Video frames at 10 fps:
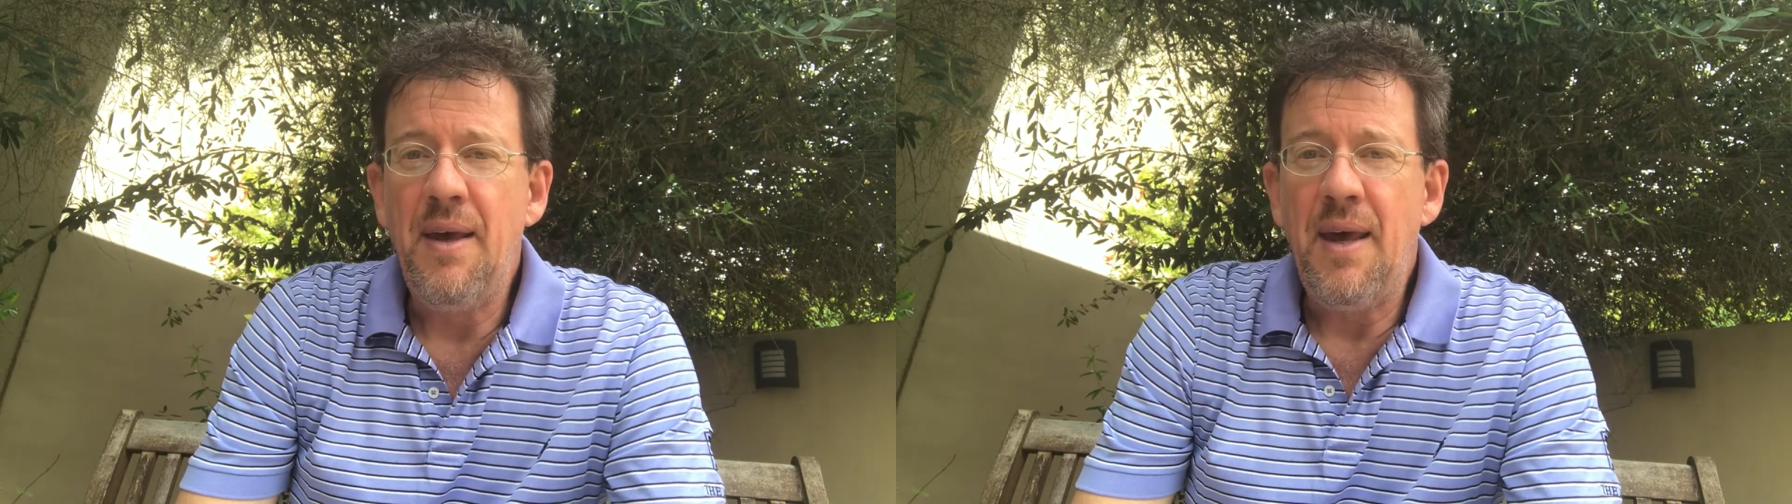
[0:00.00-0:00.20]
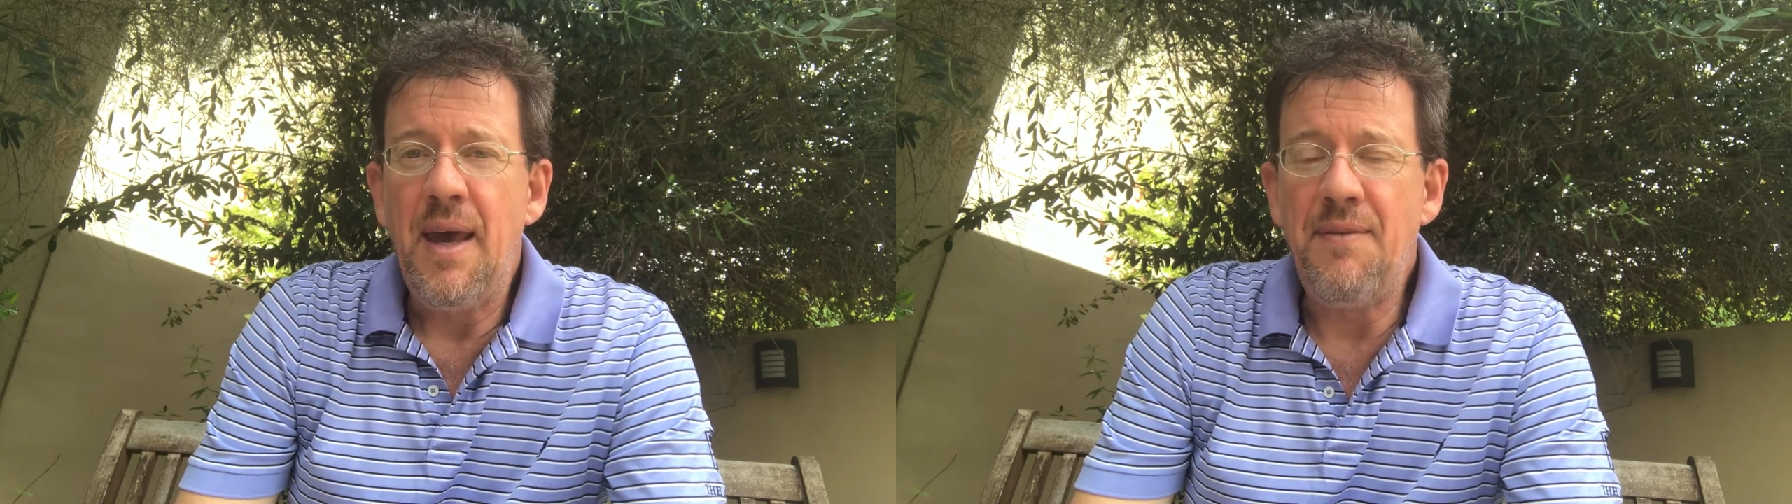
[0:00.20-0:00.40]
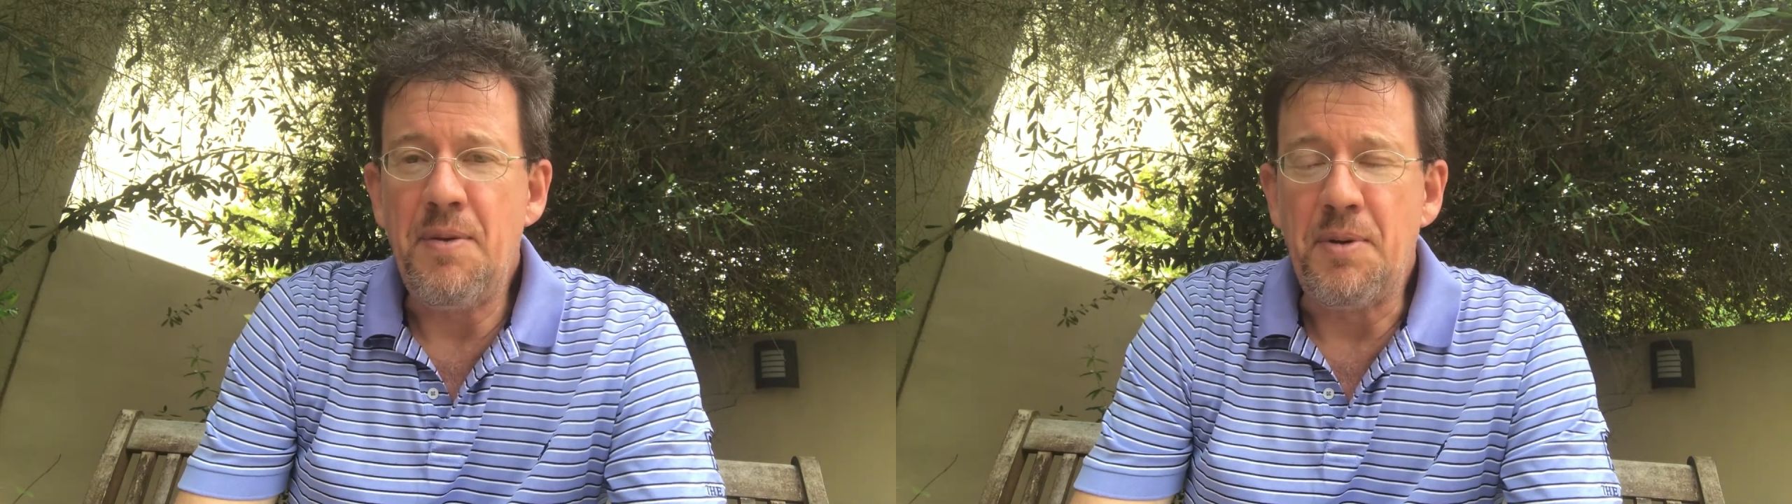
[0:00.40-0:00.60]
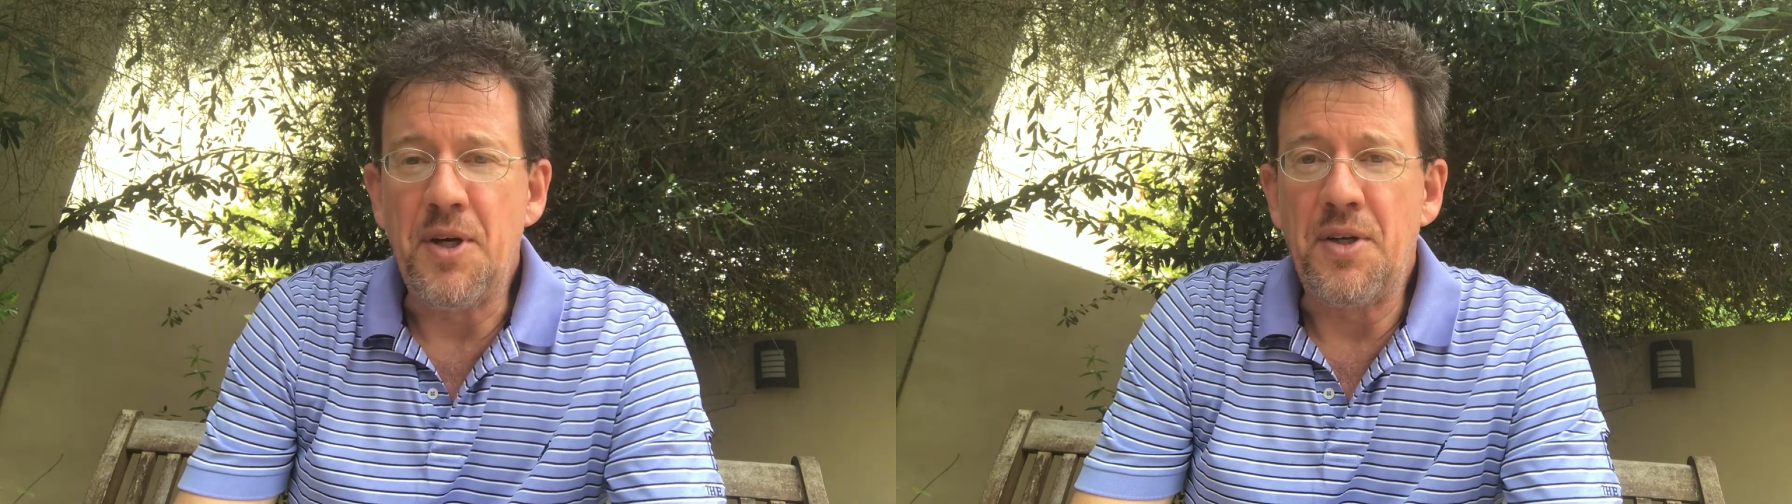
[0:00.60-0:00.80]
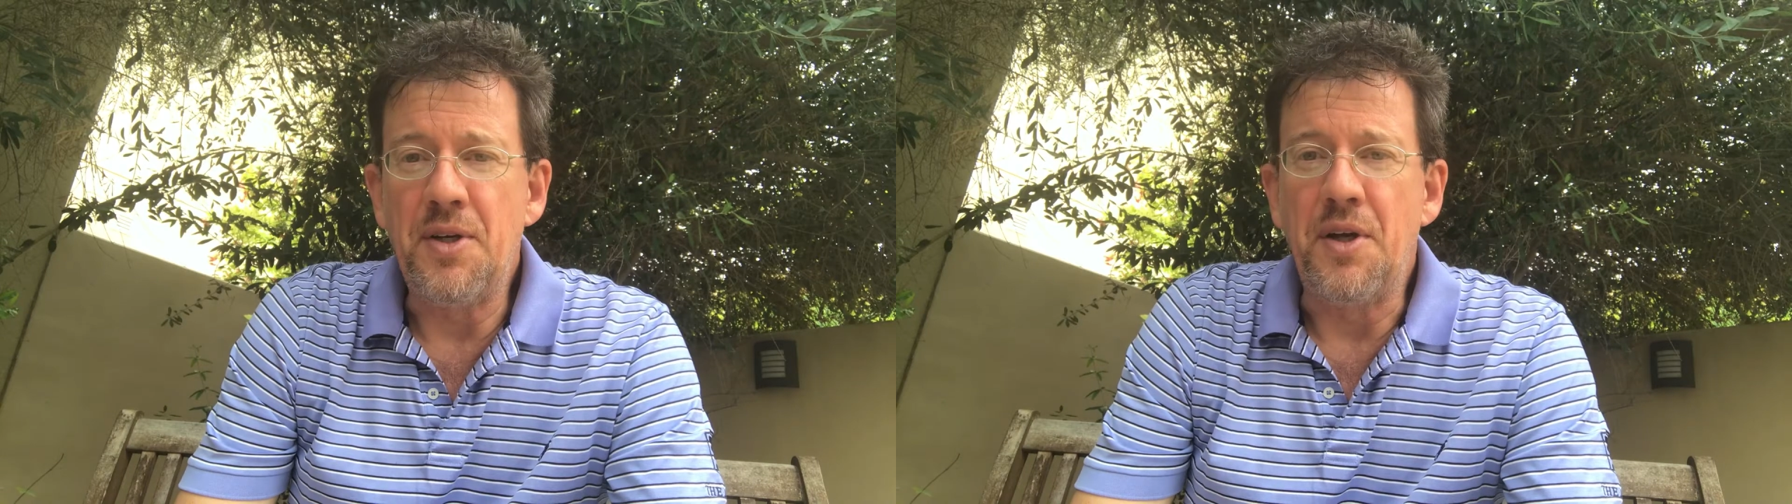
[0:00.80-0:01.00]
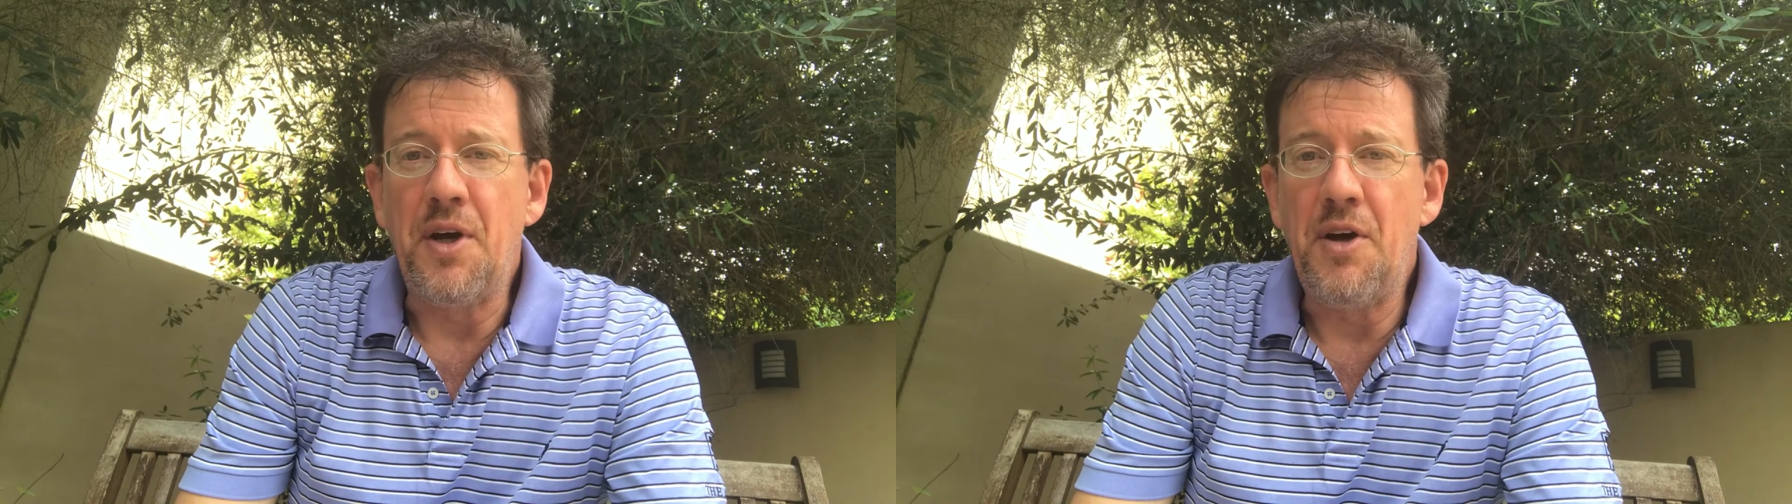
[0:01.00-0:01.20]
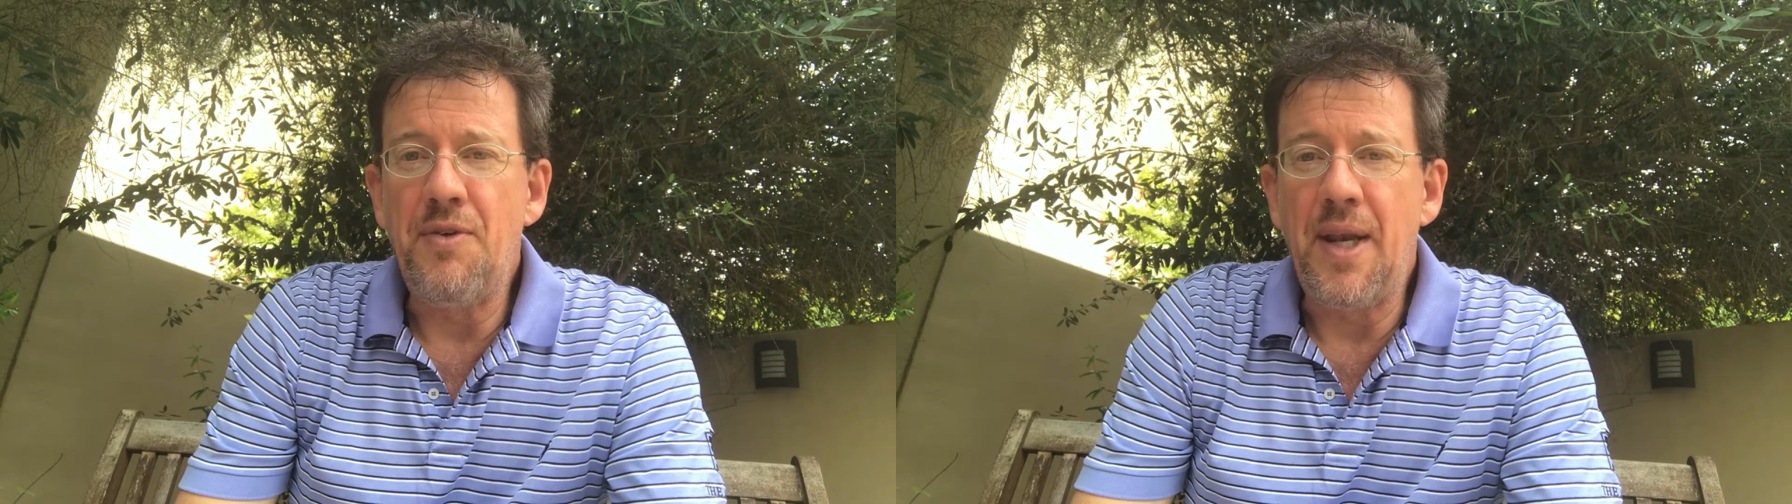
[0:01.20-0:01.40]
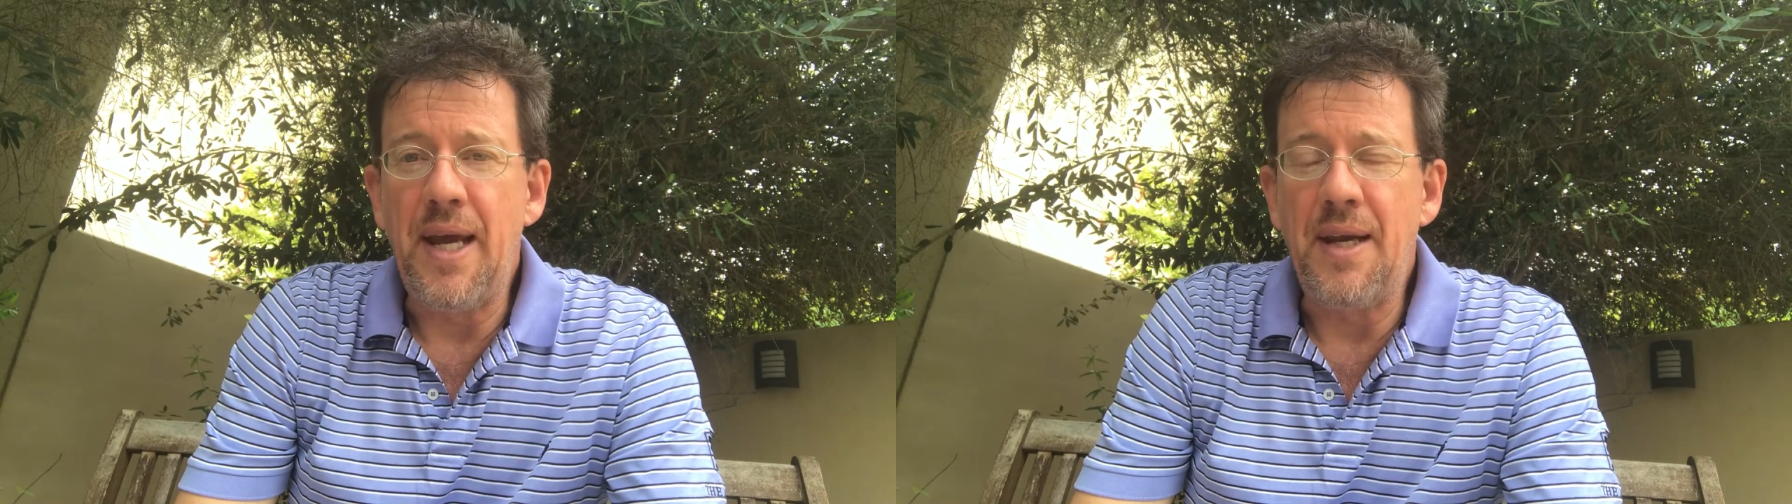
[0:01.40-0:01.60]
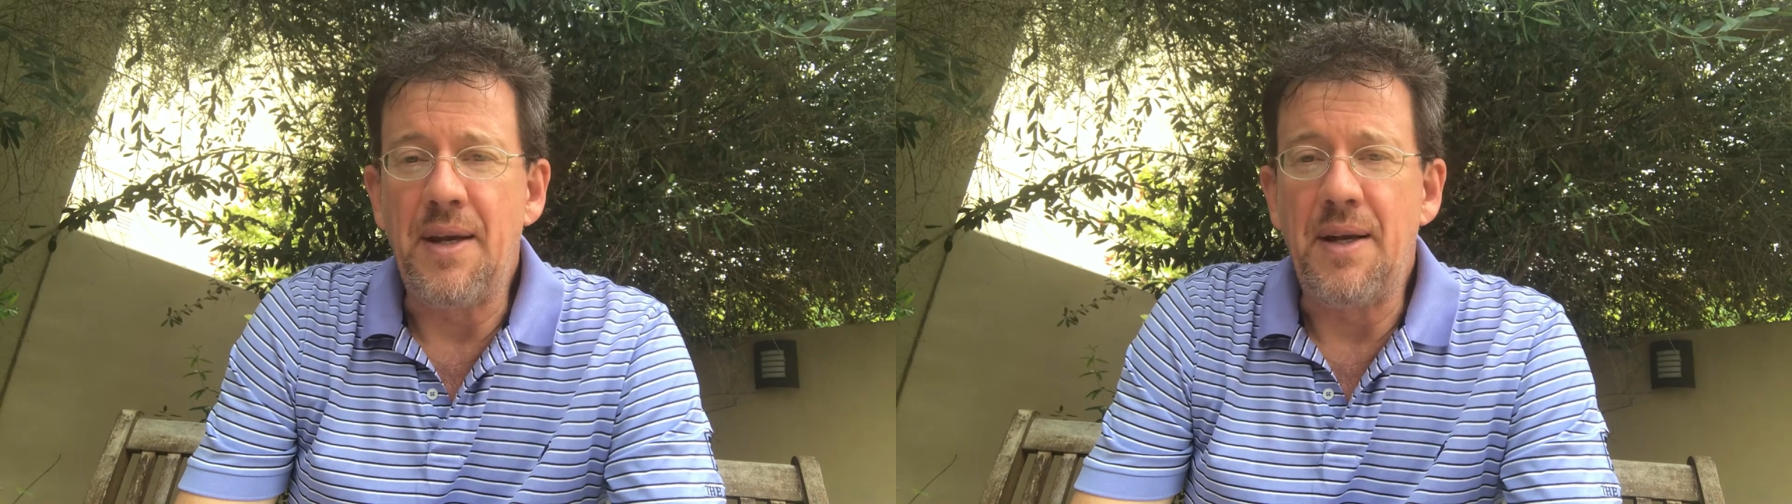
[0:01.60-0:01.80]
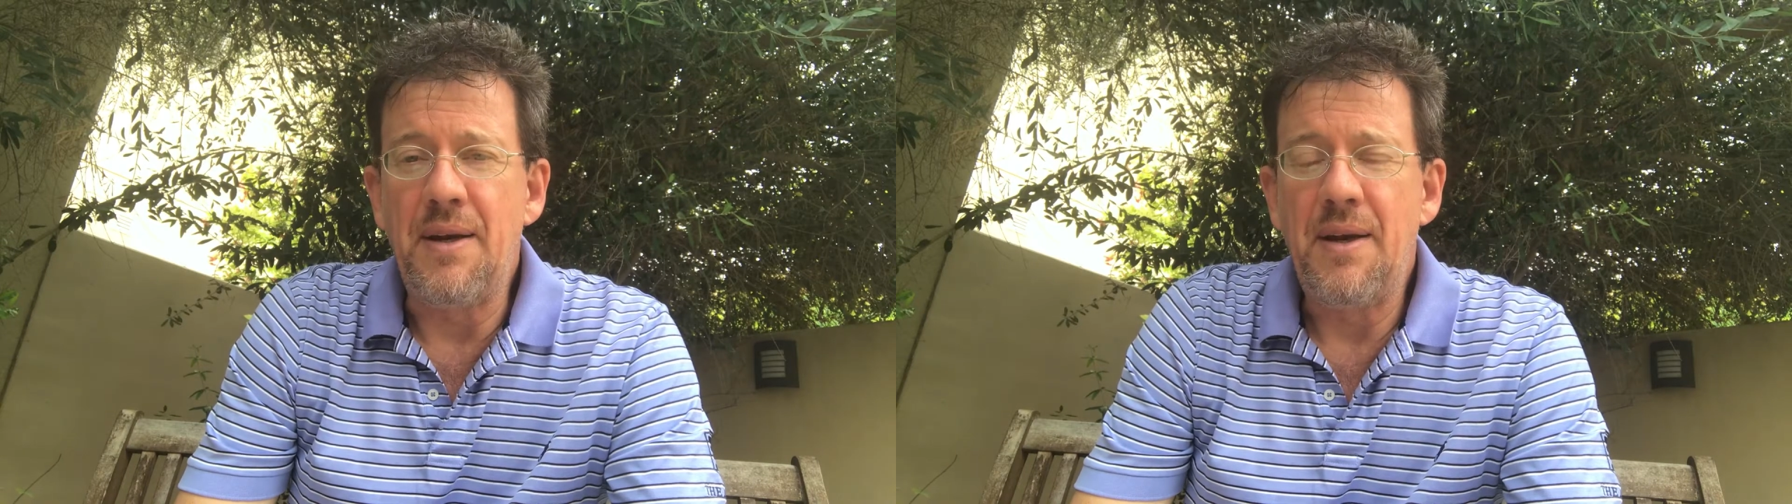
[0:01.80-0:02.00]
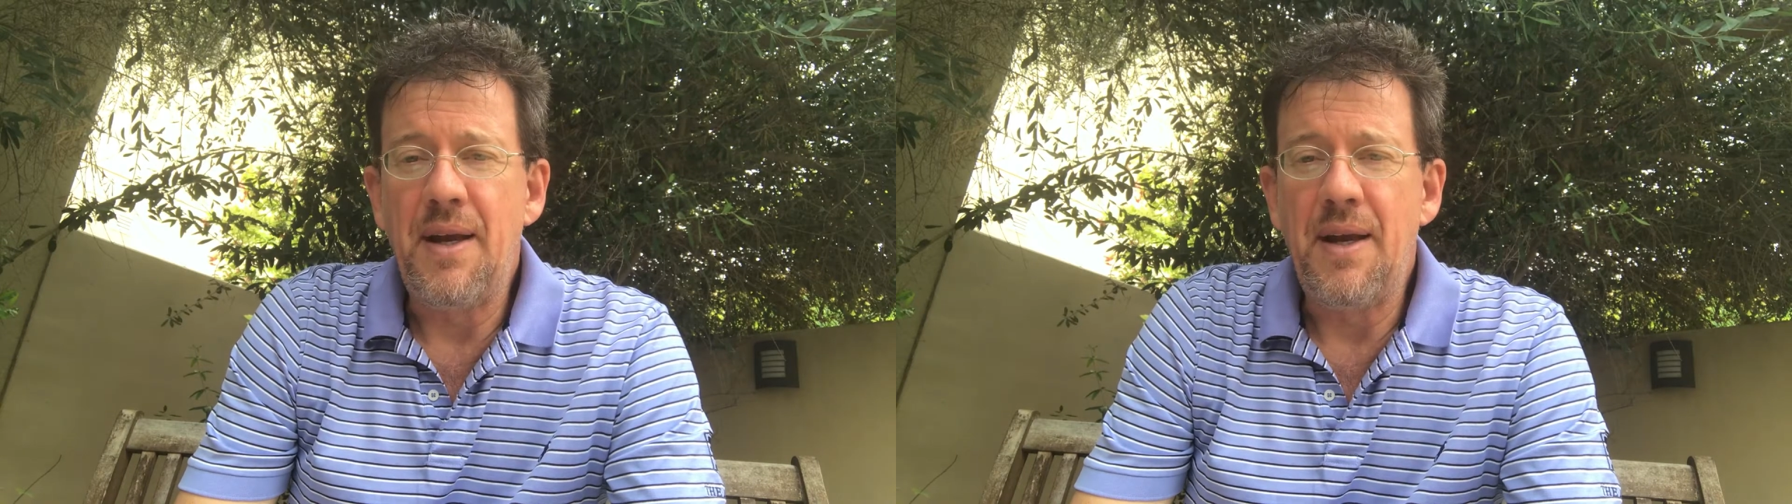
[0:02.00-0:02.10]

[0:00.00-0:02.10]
heavy burden and overladen,